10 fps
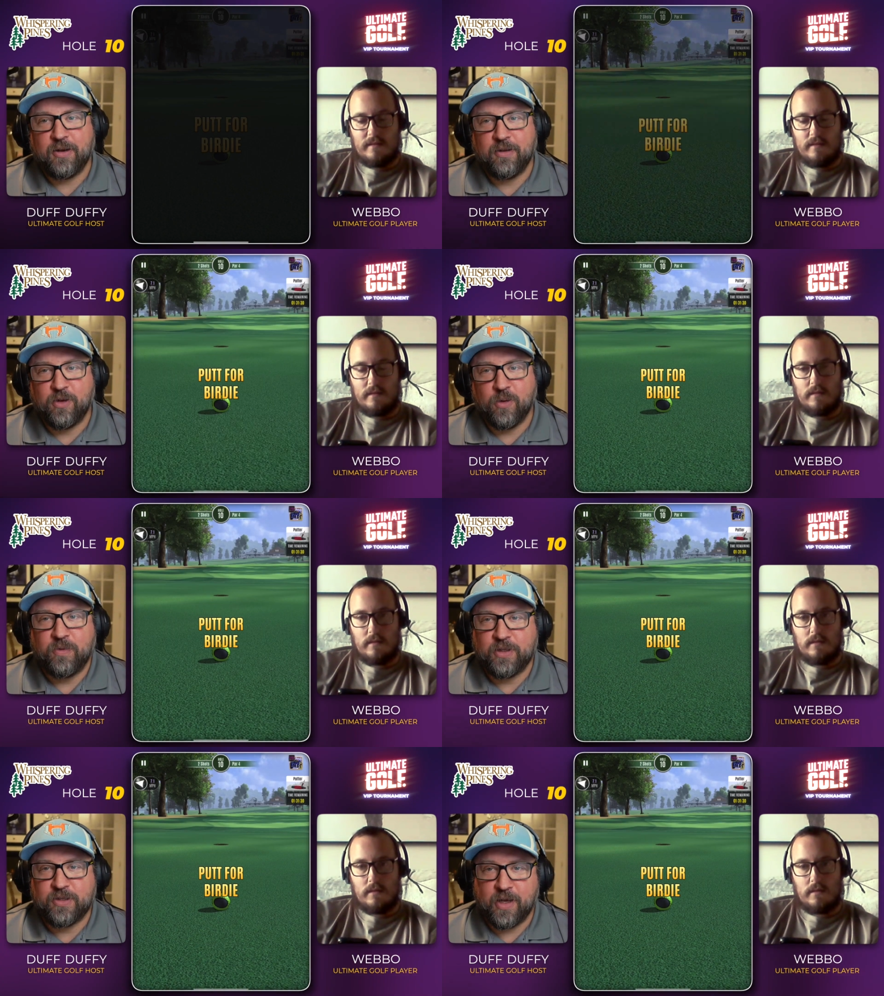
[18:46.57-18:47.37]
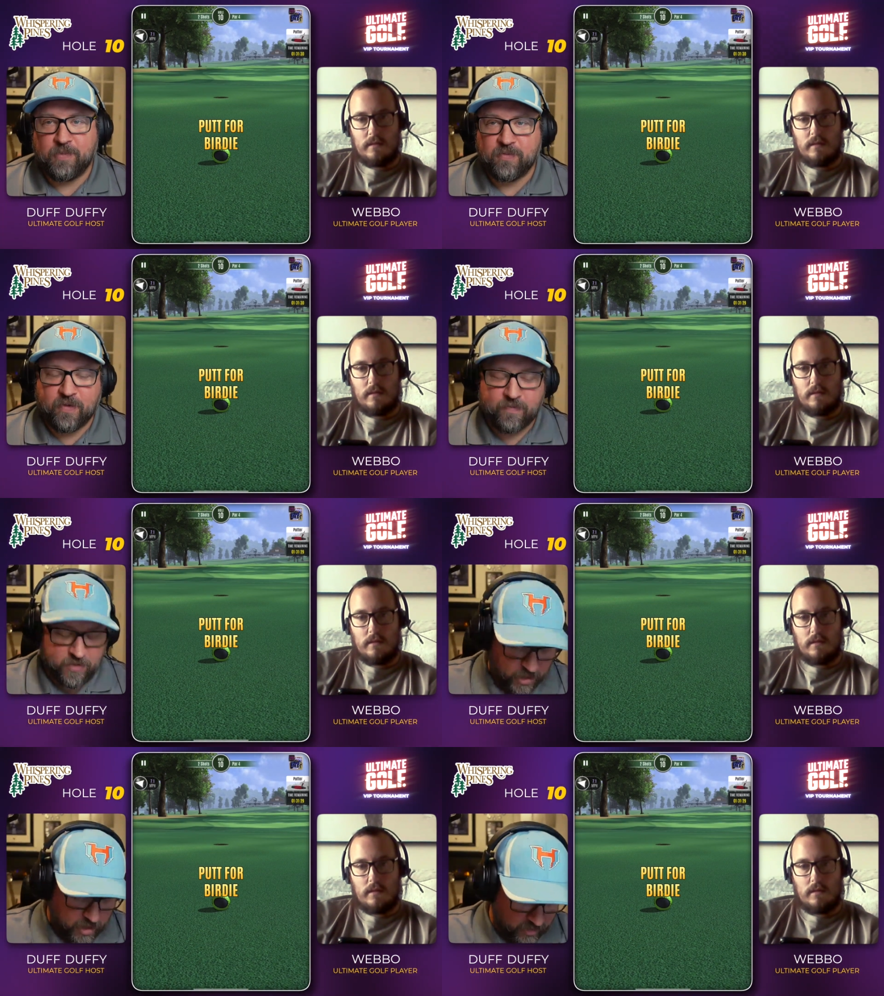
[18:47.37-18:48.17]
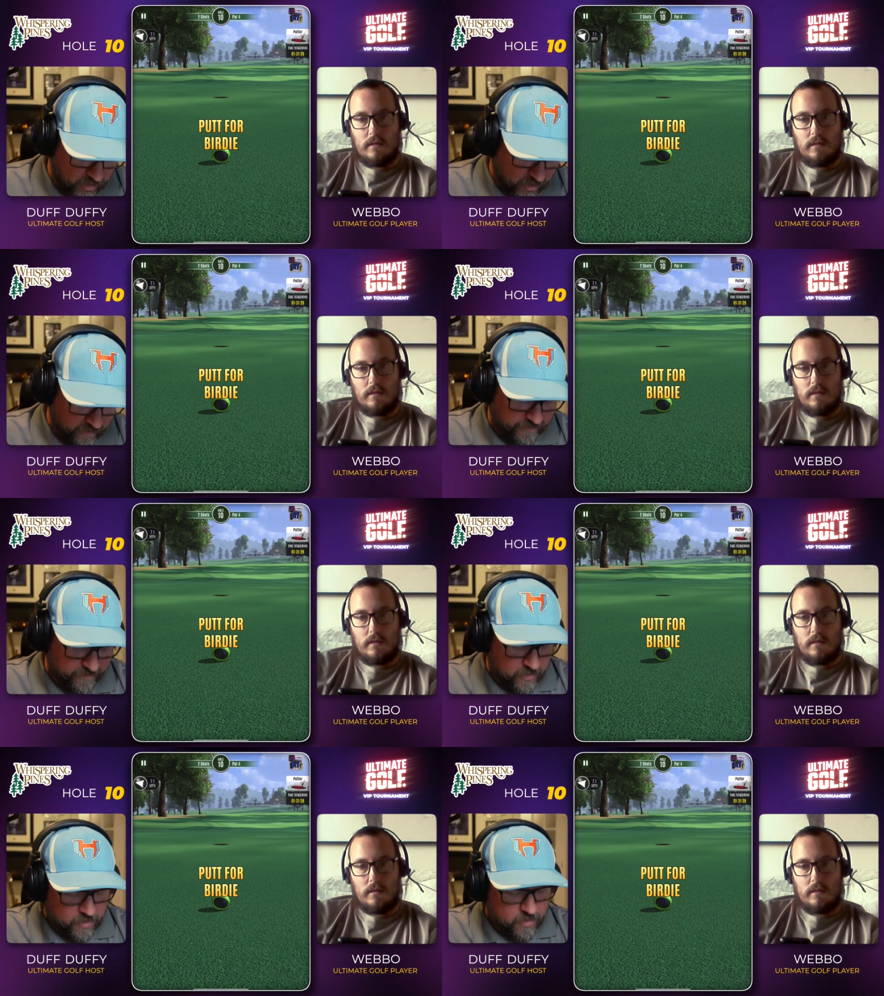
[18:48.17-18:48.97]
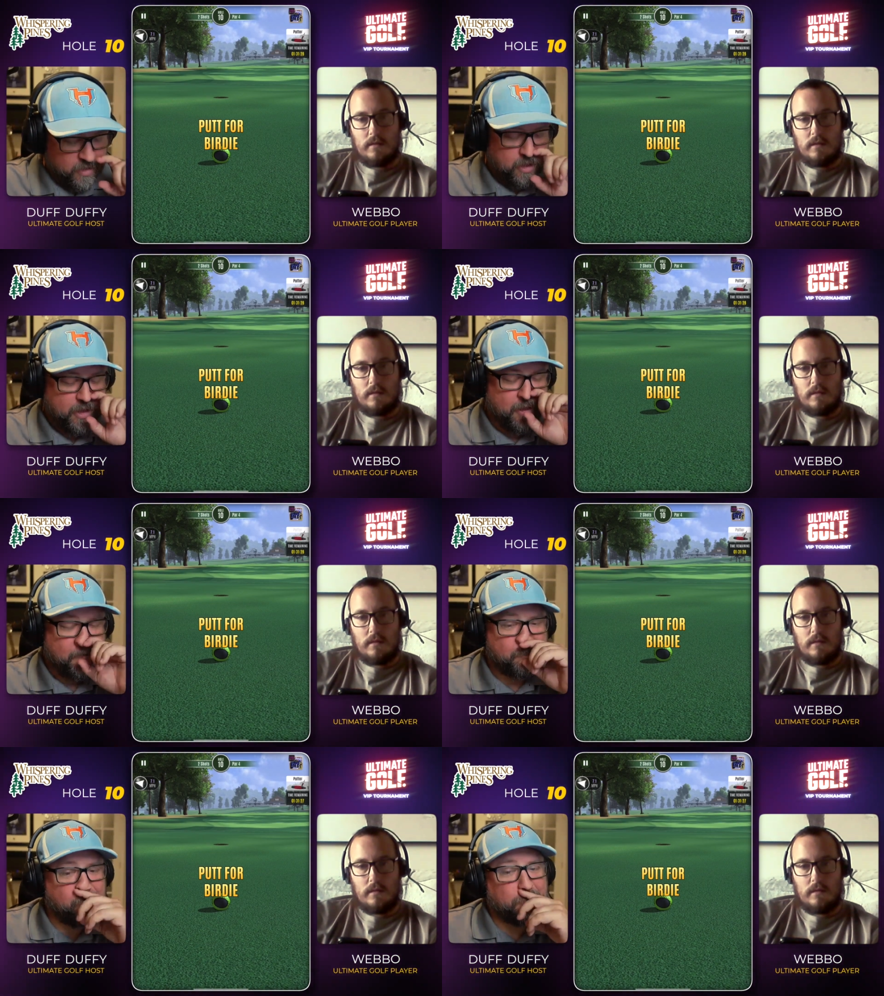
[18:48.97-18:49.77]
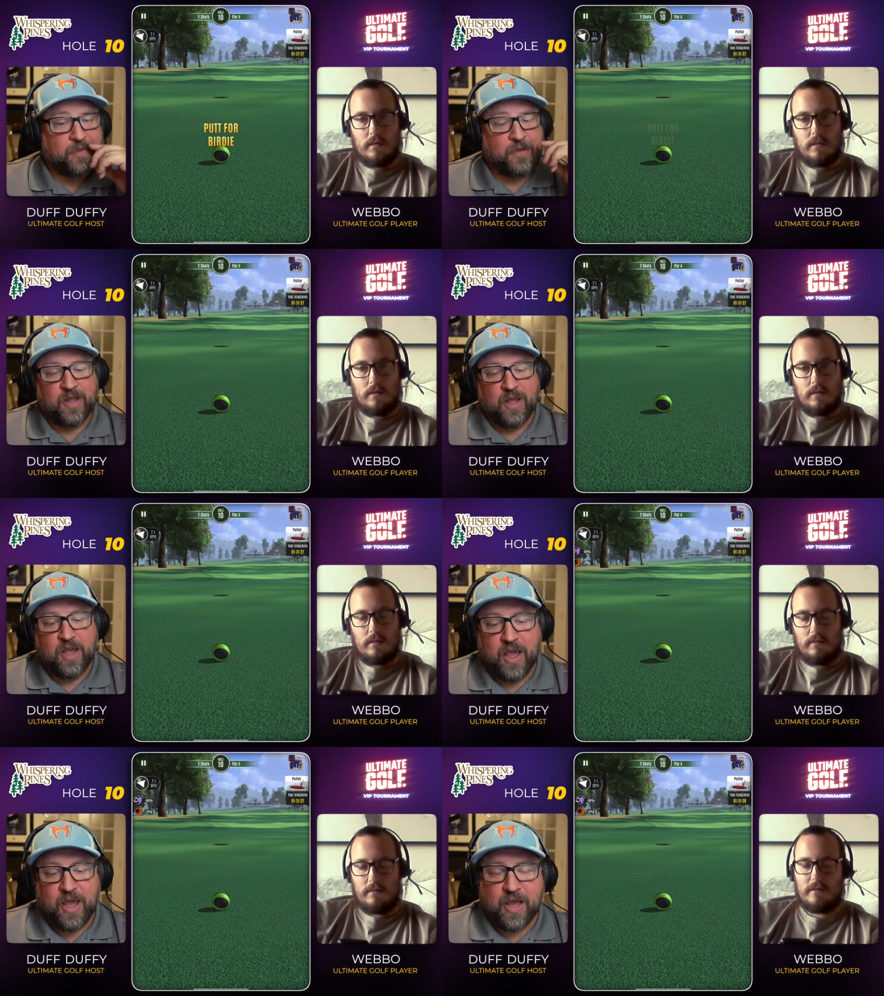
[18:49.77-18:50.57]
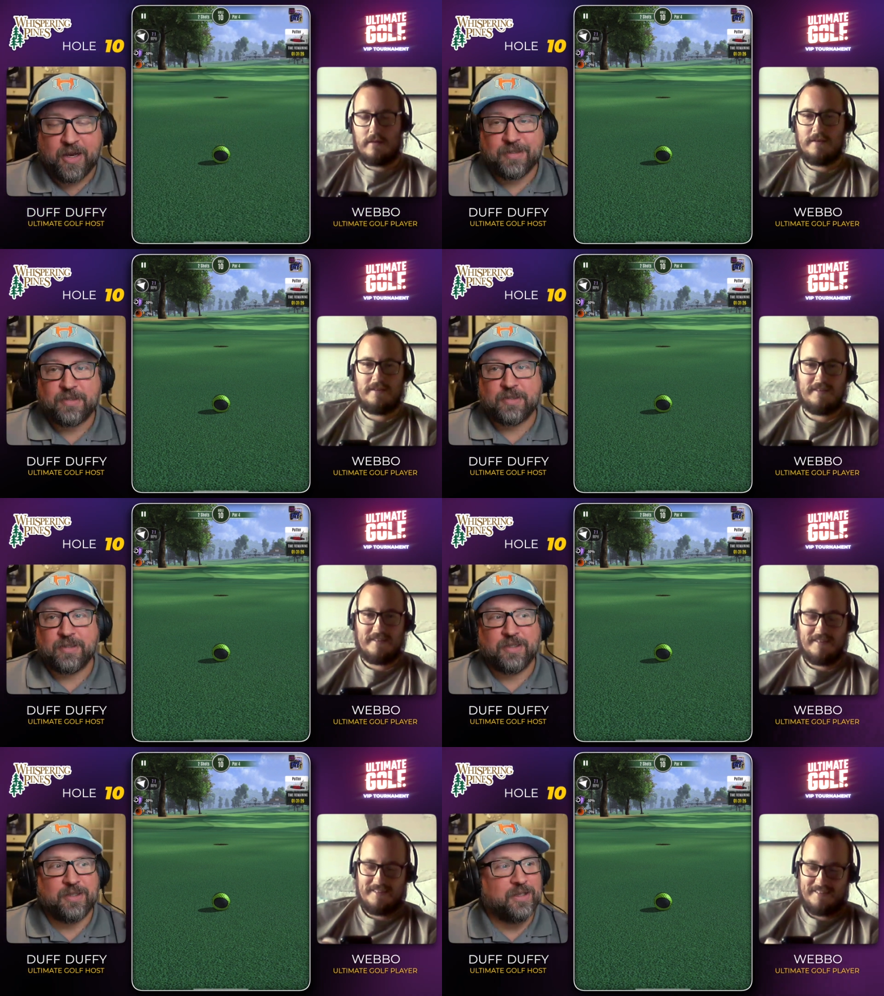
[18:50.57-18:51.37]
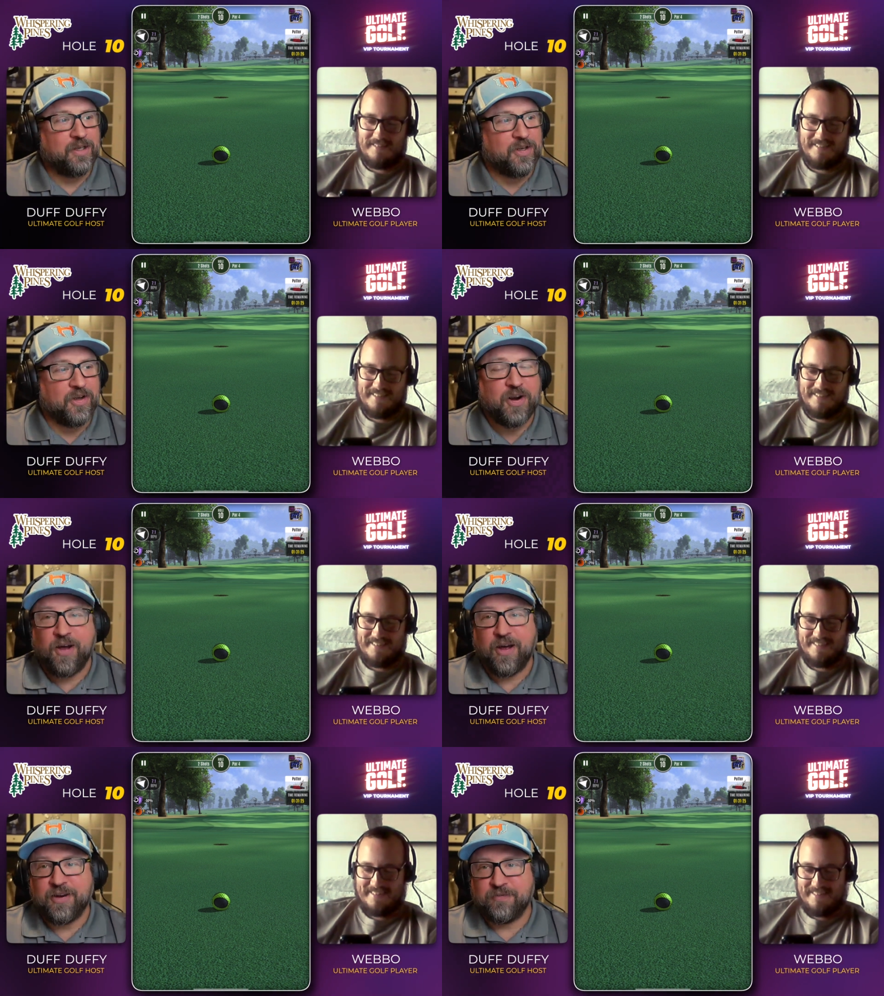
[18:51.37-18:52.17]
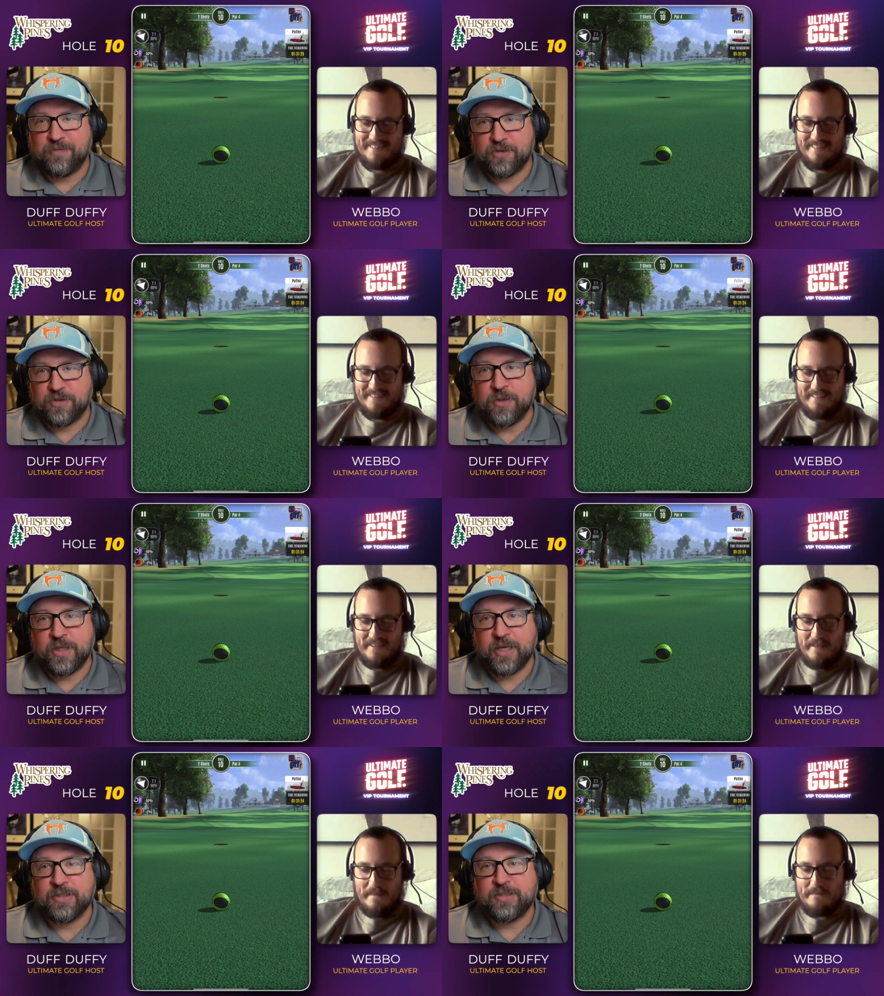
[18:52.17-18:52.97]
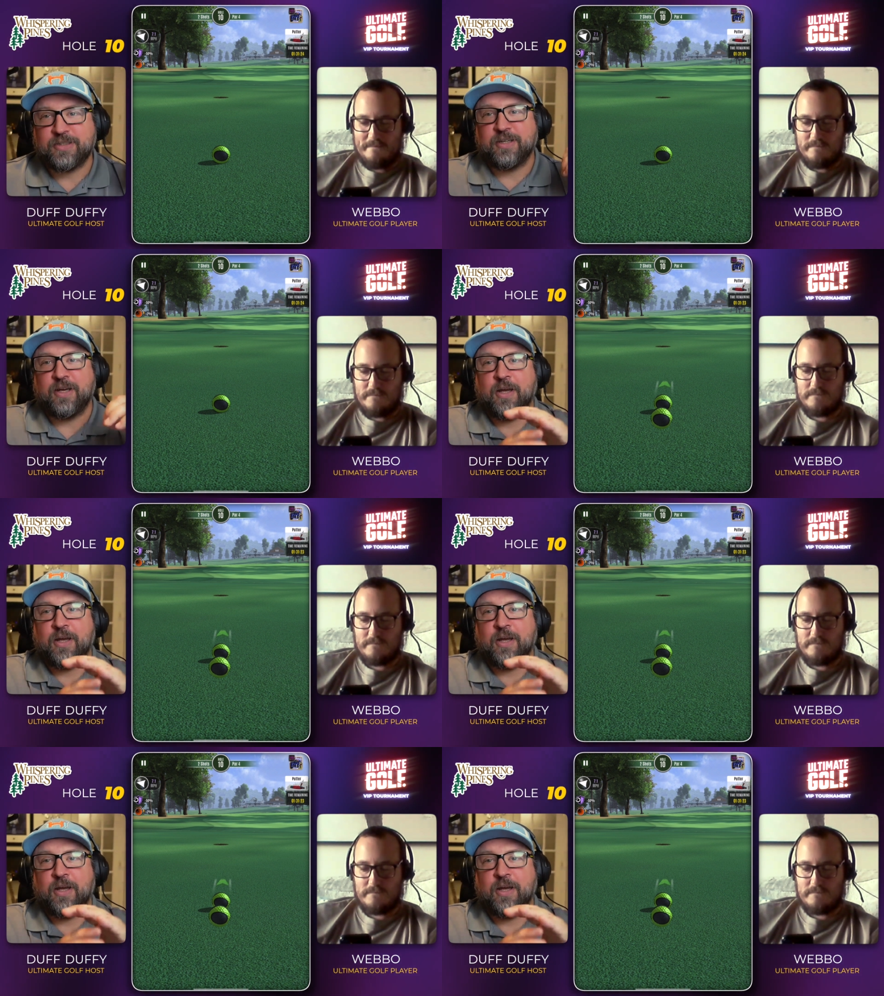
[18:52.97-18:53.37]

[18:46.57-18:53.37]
Speaker 1: the only time you've ever taught golf. Um, and good on you for doing this.